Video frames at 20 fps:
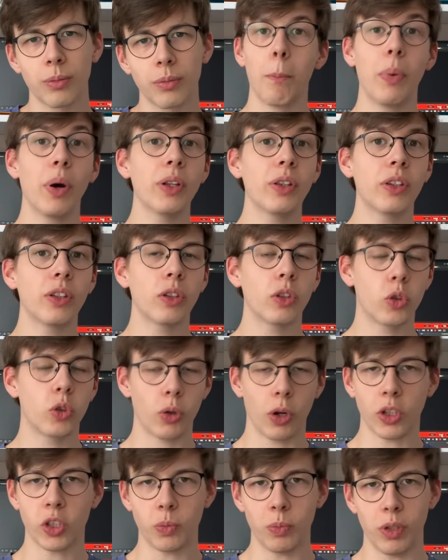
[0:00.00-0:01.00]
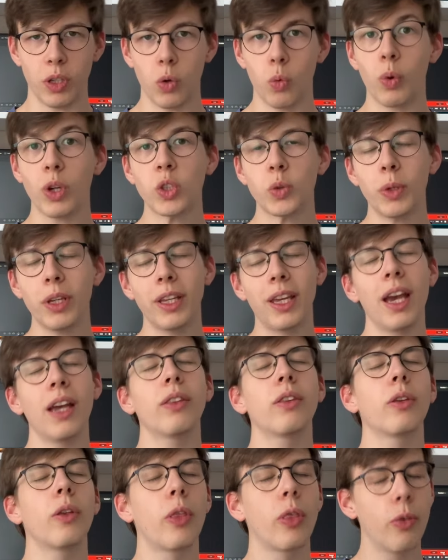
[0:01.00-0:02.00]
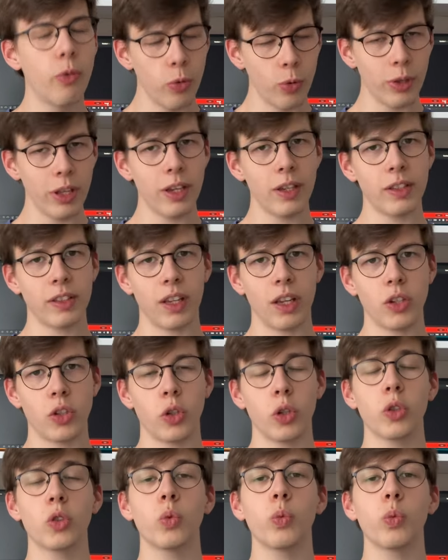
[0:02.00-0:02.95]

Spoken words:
But trust me, once we get through the essentials,